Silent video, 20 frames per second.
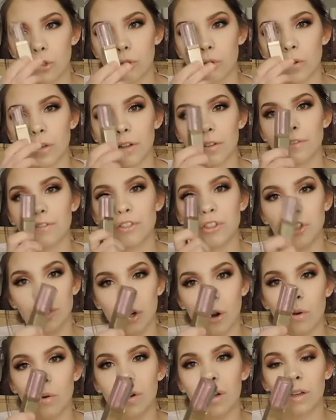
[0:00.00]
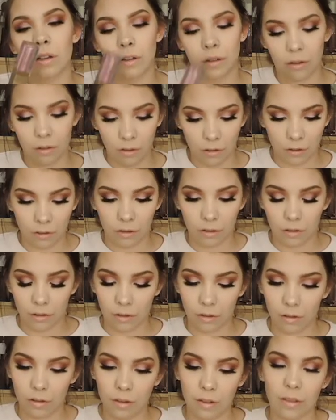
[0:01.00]
sort of joke
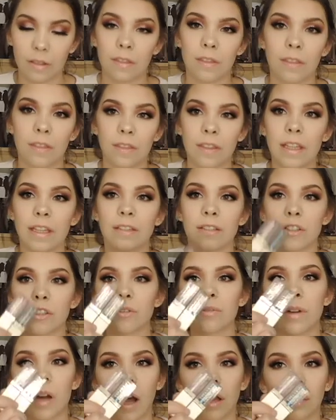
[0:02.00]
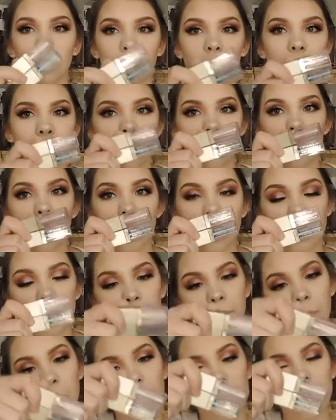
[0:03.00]
these two colors were
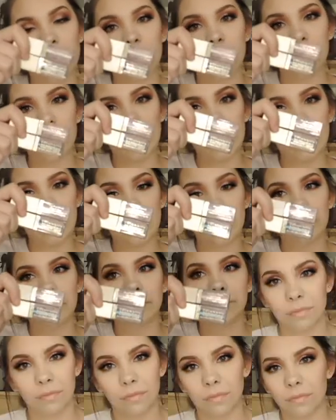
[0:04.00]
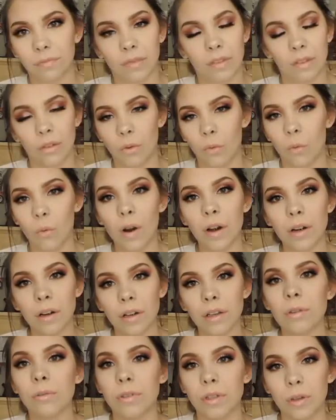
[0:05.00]
supposed to be. What
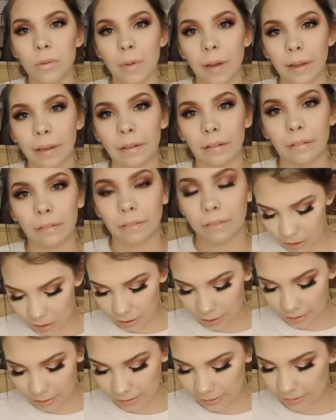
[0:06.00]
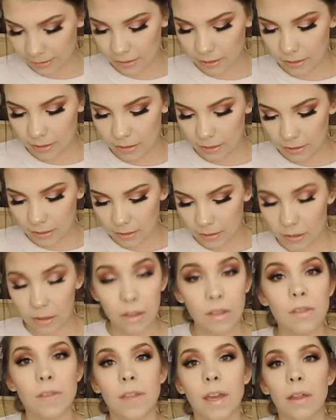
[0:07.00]
are you doing? Because
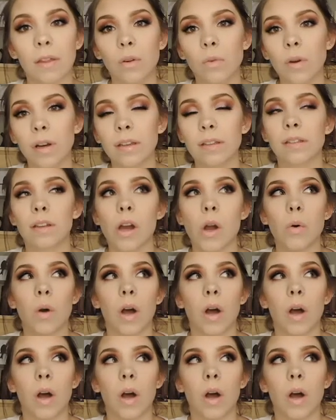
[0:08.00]
the other ones